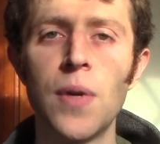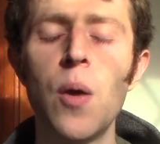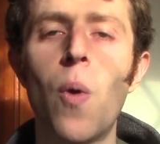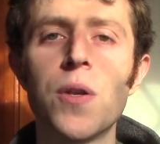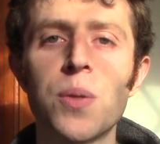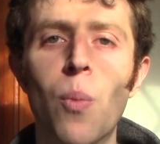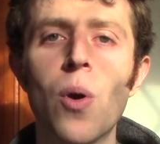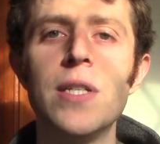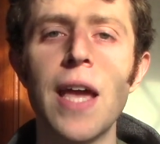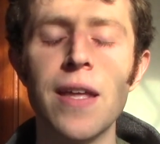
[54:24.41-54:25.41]
It wants
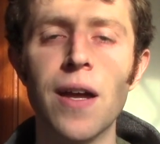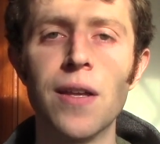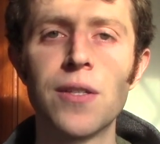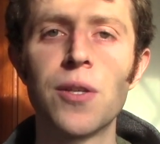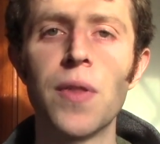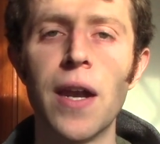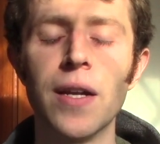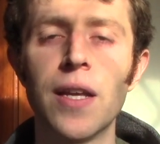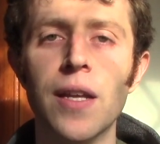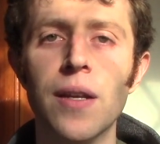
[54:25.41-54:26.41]
more data so that
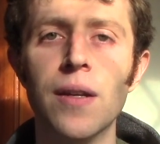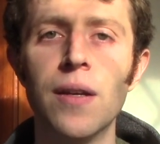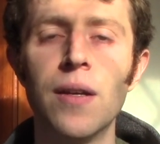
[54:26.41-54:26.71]
it can